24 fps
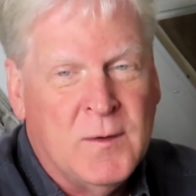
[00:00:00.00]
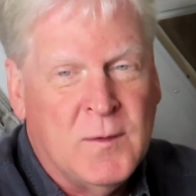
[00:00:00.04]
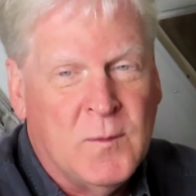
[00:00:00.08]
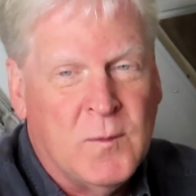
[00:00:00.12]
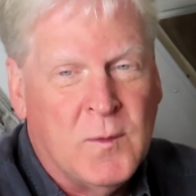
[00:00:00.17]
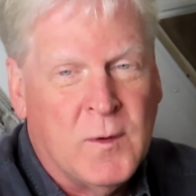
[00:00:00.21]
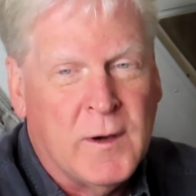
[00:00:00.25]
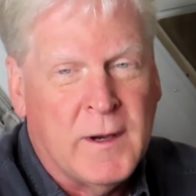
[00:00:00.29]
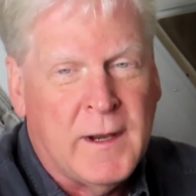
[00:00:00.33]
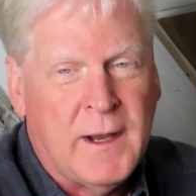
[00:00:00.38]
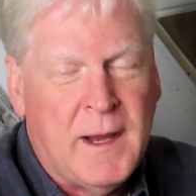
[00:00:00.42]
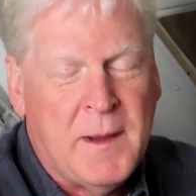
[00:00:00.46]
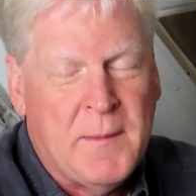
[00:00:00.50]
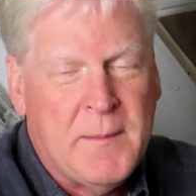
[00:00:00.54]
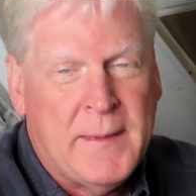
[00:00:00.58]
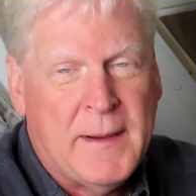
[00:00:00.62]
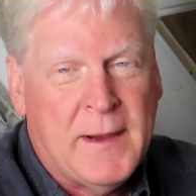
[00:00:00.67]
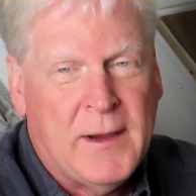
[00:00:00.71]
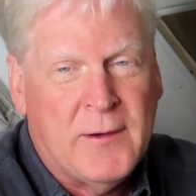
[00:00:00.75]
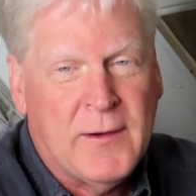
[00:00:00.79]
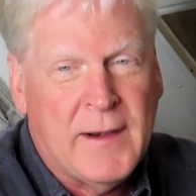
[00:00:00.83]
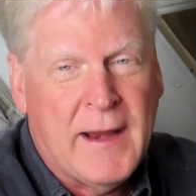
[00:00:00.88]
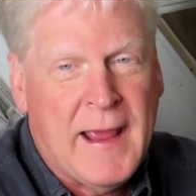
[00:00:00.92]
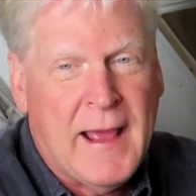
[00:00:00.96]
worrying
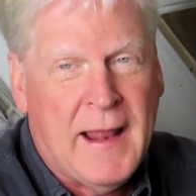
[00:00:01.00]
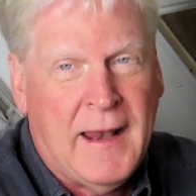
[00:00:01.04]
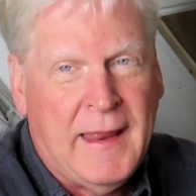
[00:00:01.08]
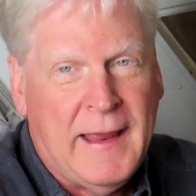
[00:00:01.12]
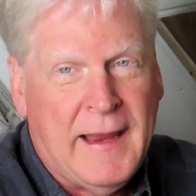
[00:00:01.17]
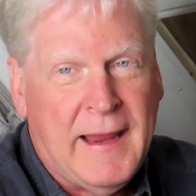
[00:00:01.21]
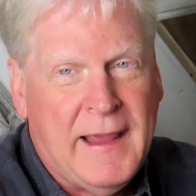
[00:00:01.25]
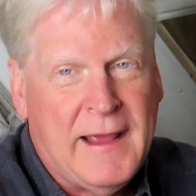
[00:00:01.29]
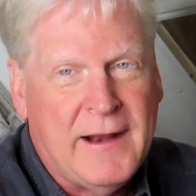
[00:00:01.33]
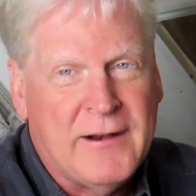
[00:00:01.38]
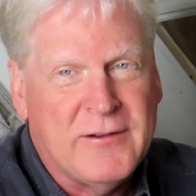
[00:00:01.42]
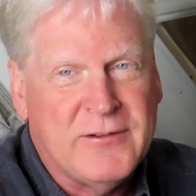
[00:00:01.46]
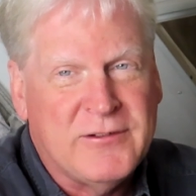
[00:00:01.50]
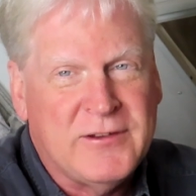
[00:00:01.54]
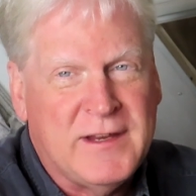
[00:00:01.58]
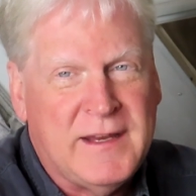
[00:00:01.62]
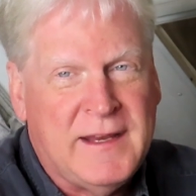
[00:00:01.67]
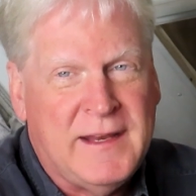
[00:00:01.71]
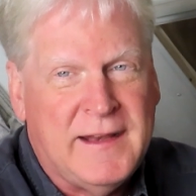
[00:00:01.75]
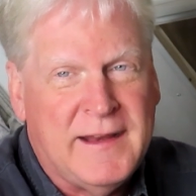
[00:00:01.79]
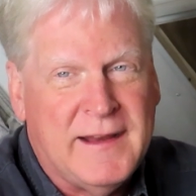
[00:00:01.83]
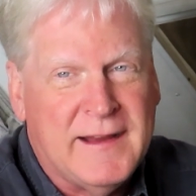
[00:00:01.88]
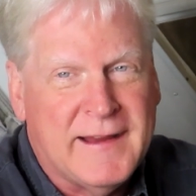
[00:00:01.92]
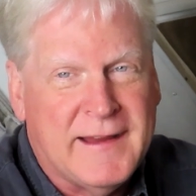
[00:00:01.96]
about alligators
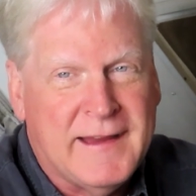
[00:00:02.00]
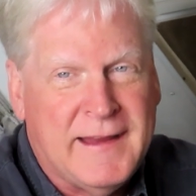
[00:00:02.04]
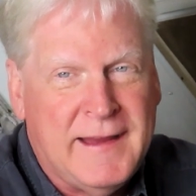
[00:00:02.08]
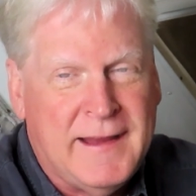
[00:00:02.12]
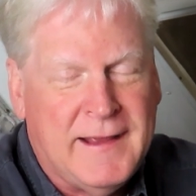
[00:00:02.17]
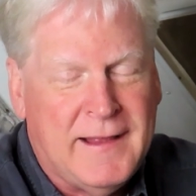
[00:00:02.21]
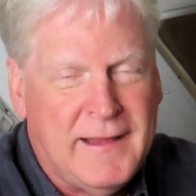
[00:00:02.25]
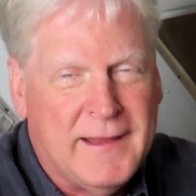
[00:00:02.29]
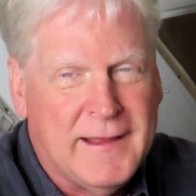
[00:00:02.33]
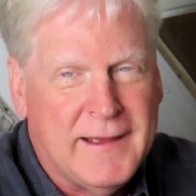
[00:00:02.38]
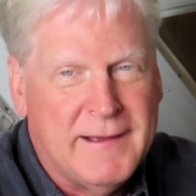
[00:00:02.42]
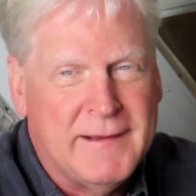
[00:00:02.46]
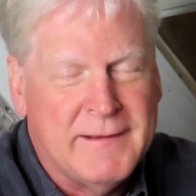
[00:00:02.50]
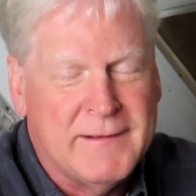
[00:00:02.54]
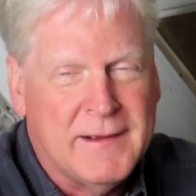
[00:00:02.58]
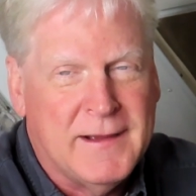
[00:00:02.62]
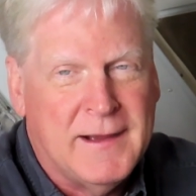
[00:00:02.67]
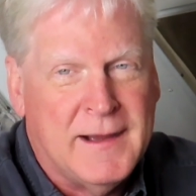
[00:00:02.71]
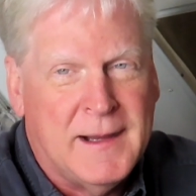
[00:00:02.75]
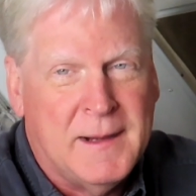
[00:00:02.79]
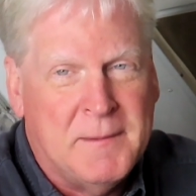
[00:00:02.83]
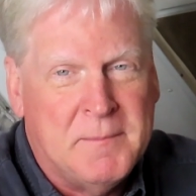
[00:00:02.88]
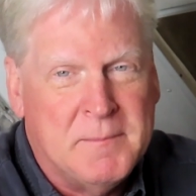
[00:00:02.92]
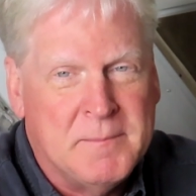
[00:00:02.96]
eating
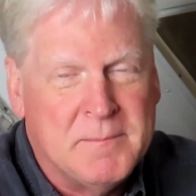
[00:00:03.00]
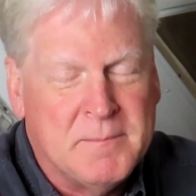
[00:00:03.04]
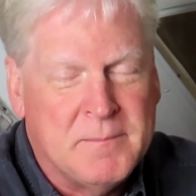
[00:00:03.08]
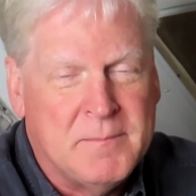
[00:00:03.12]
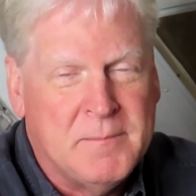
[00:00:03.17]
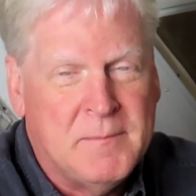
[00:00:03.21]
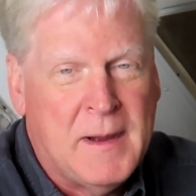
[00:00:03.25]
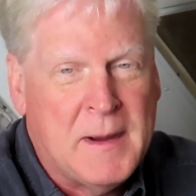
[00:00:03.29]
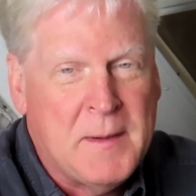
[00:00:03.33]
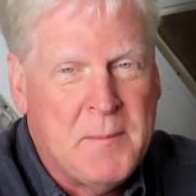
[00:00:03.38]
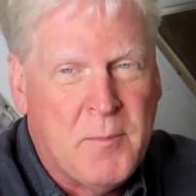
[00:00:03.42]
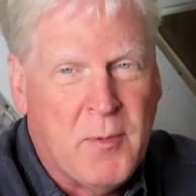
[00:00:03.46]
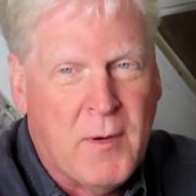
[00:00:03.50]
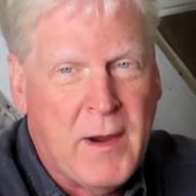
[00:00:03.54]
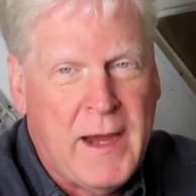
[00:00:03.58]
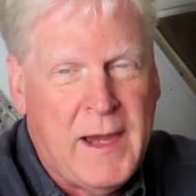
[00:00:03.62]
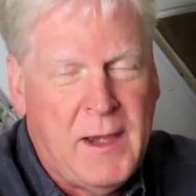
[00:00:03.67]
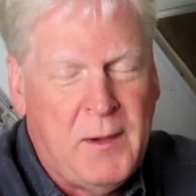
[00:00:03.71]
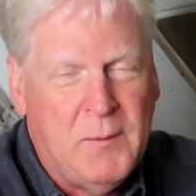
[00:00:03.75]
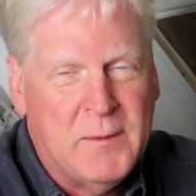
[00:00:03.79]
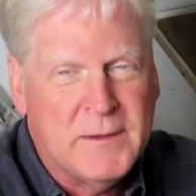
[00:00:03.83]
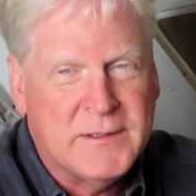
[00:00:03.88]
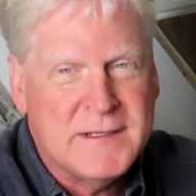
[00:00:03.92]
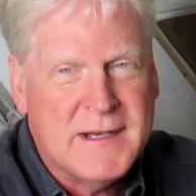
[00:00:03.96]
Aquila, my
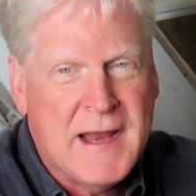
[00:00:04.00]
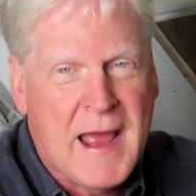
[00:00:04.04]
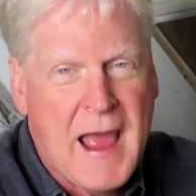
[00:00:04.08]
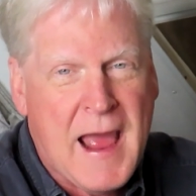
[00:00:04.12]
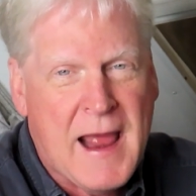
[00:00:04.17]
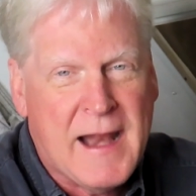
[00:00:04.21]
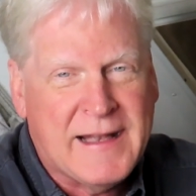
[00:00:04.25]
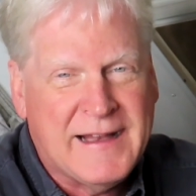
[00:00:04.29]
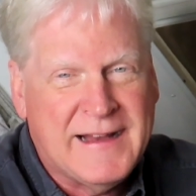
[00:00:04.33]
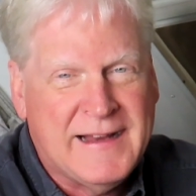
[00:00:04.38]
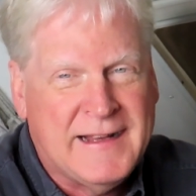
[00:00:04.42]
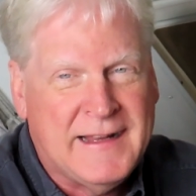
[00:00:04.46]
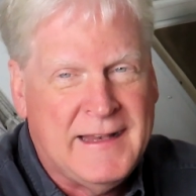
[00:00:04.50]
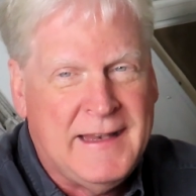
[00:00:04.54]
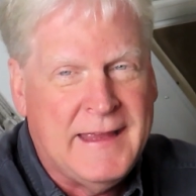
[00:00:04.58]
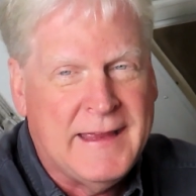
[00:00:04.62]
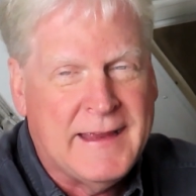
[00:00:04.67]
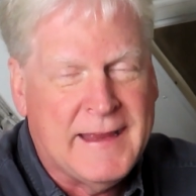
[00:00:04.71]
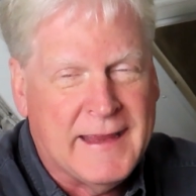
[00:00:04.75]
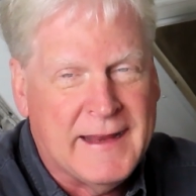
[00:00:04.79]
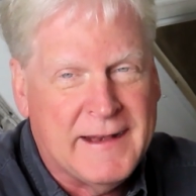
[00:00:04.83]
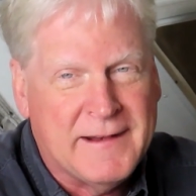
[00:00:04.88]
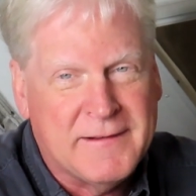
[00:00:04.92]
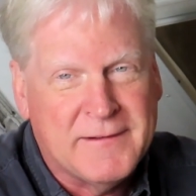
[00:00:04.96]
brain was not
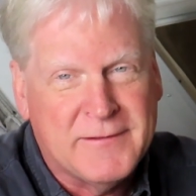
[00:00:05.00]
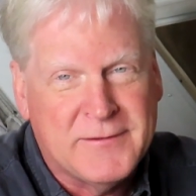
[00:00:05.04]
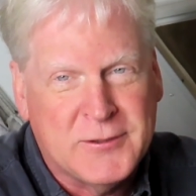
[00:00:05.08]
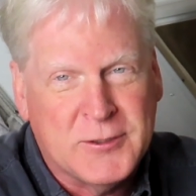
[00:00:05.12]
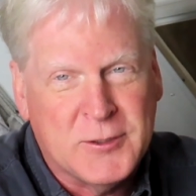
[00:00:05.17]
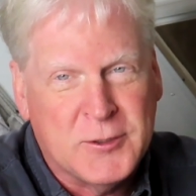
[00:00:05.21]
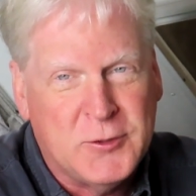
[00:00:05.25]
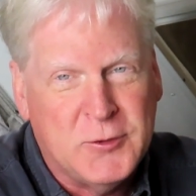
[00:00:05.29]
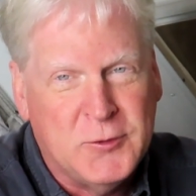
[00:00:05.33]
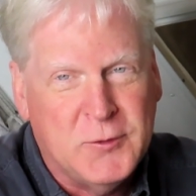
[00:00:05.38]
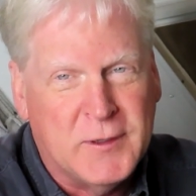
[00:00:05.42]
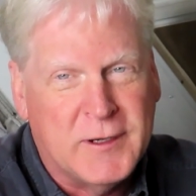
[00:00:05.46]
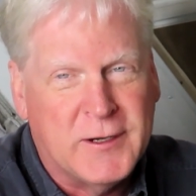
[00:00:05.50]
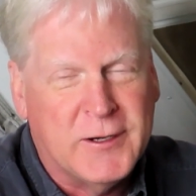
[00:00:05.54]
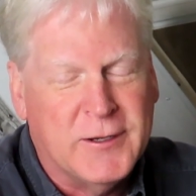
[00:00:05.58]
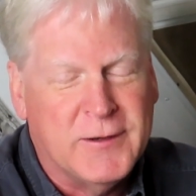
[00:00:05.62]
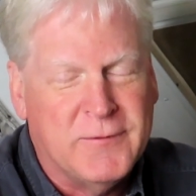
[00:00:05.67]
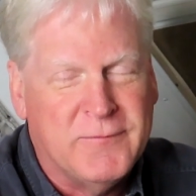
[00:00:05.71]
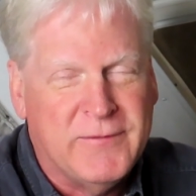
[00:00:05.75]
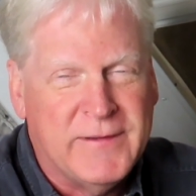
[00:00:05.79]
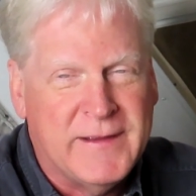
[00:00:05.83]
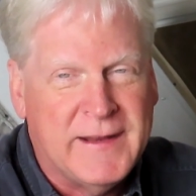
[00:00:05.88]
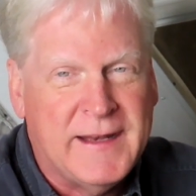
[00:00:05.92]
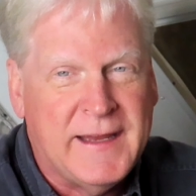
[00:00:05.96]
clicking to do a
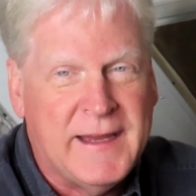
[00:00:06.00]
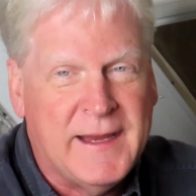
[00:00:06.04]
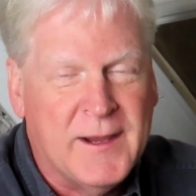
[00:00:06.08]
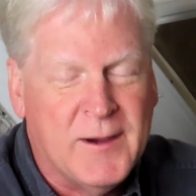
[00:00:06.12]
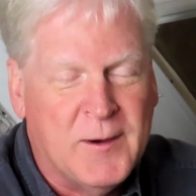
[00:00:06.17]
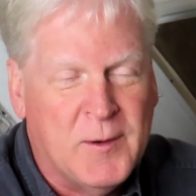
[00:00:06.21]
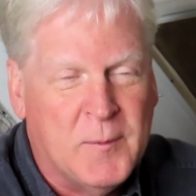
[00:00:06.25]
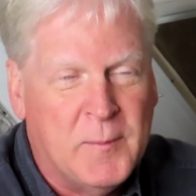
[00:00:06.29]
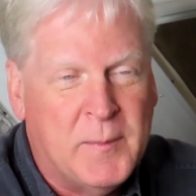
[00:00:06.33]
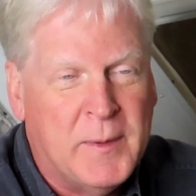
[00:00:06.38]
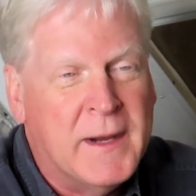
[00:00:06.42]
good video.